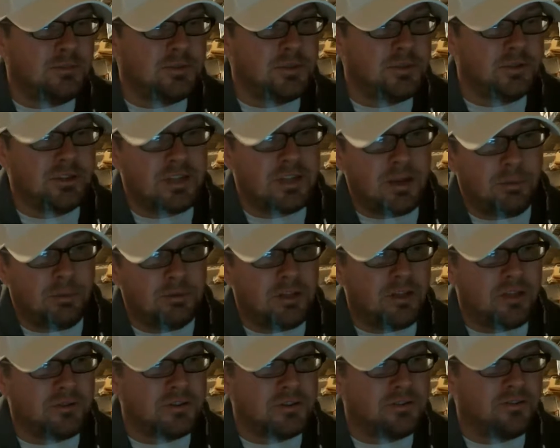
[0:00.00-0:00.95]
Sold a couple
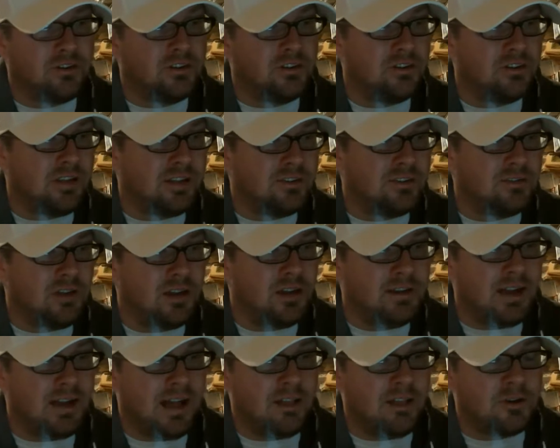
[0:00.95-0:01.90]
others for like
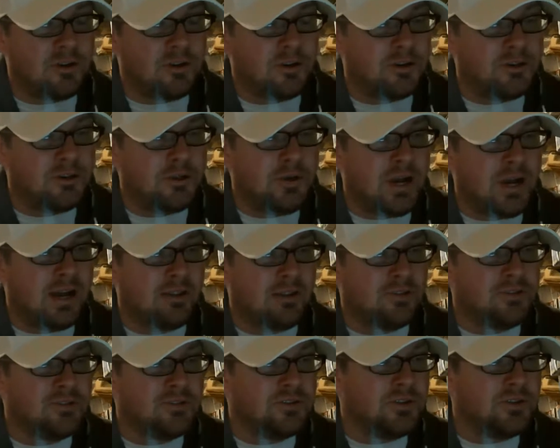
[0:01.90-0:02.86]
$1 or
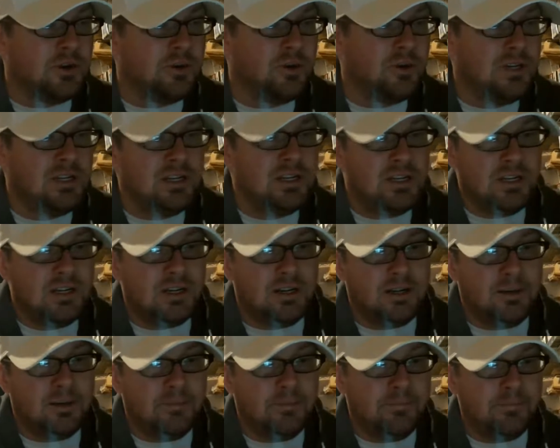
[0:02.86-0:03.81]
$2. So
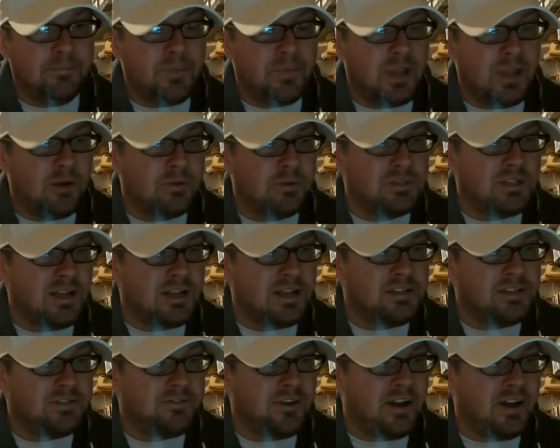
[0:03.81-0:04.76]
That was a
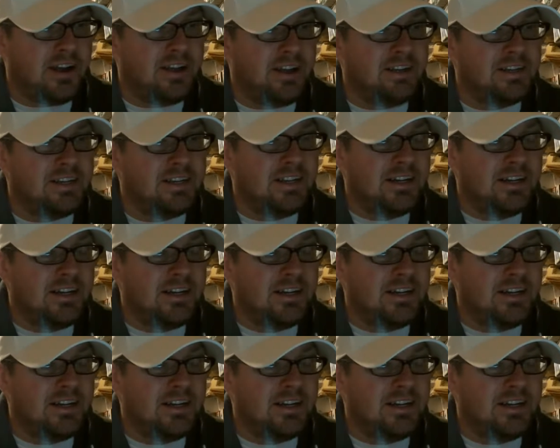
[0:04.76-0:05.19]
nice find.